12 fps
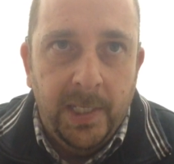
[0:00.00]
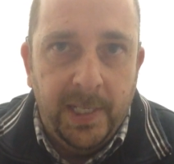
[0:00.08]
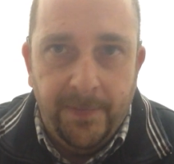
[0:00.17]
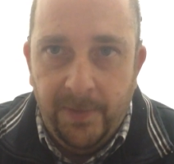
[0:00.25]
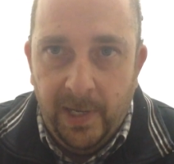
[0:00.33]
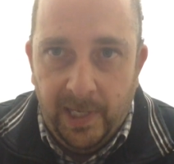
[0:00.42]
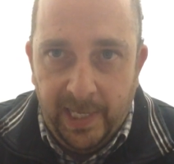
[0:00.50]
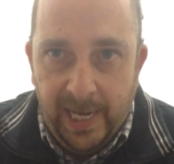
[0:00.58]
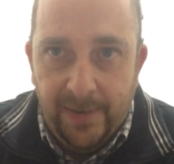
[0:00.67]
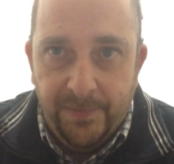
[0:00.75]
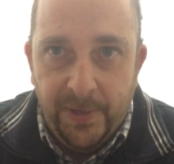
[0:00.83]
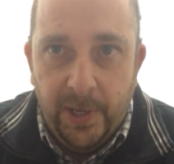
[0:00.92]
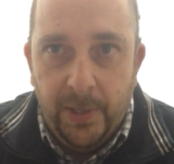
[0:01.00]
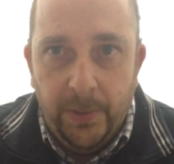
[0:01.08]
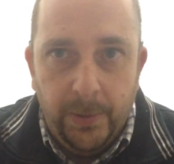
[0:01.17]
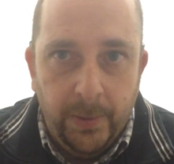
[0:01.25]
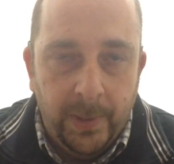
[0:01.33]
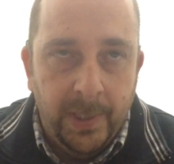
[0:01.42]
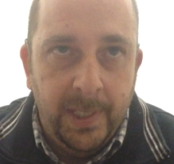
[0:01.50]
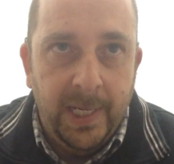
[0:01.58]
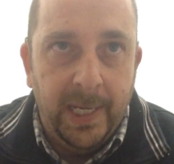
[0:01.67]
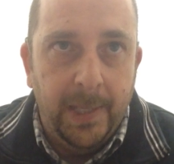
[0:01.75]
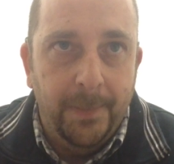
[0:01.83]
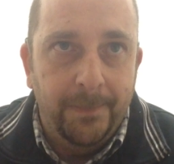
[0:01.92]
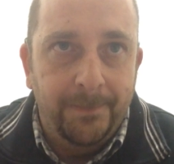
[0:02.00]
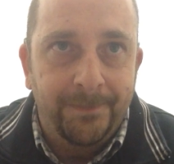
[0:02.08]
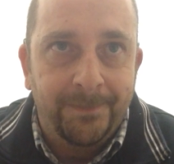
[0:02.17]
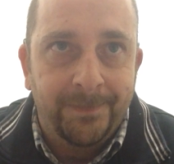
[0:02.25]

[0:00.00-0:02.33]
Definitely have no, you